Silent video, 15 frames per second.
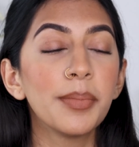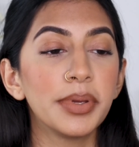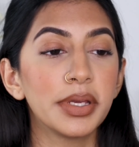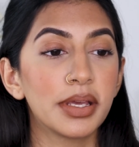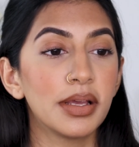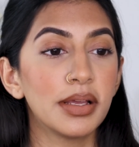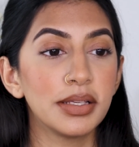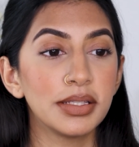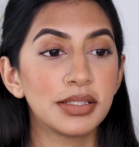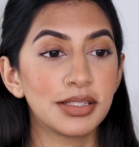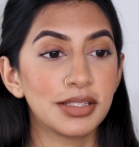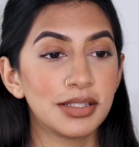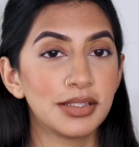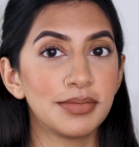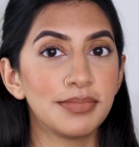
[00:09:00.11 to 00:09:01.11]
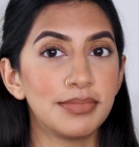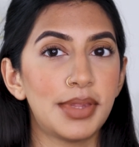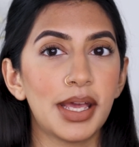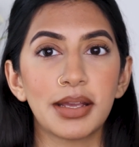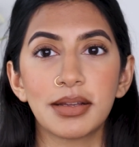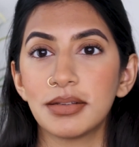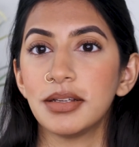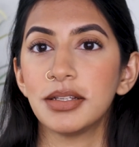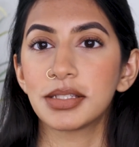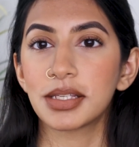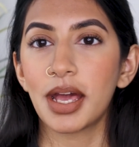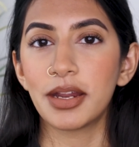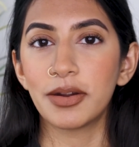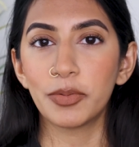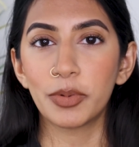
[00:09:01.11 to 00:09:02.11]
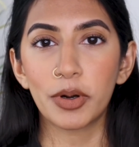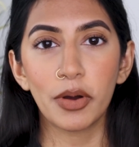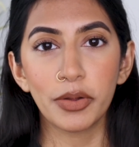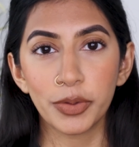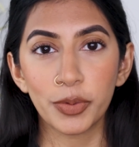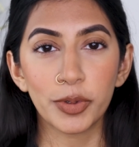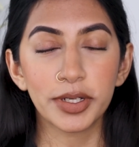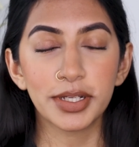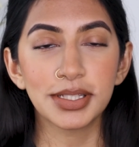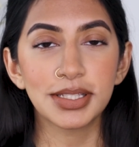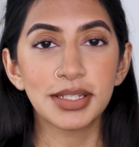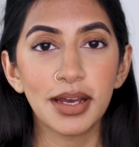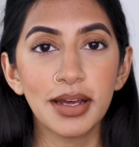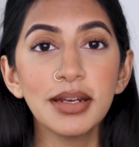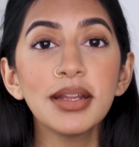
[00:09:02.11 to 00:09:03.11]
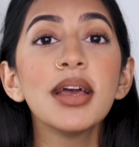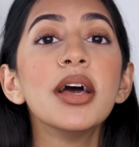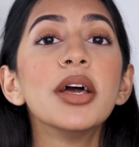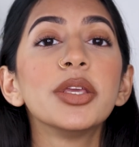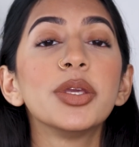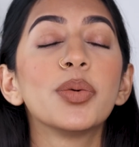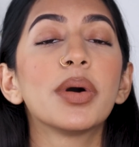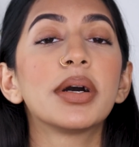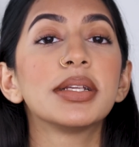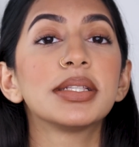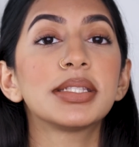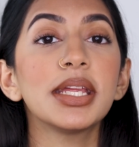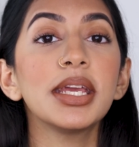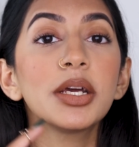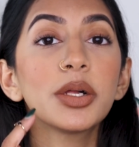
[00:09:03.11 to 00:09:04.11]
because that is kind of where all the work is done. You want to stay